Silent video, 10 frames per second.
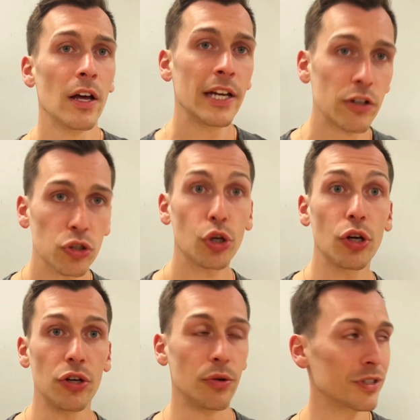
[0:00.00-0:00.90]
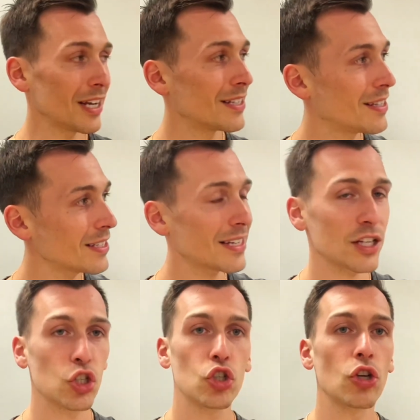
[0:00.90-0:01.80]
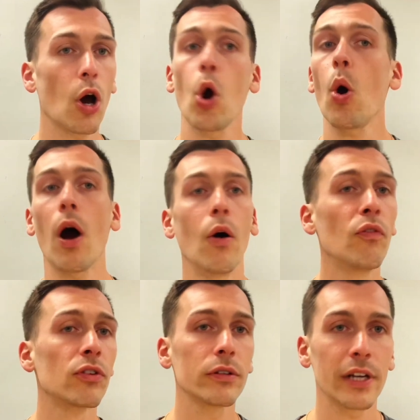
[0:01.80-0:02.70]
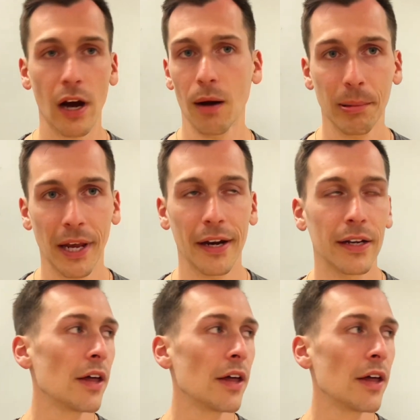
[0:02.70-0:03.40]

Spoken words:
Here's the good news, is this gets so overly complicated.